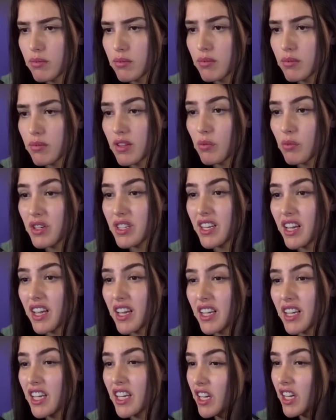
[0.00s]
then we
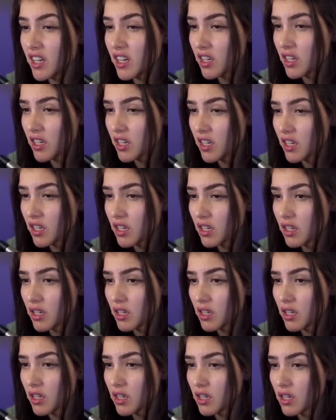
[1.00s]
take here.
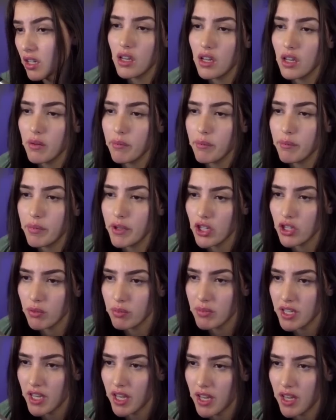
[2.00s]

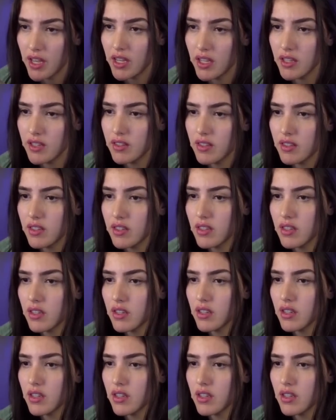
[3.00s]
Bishop takes.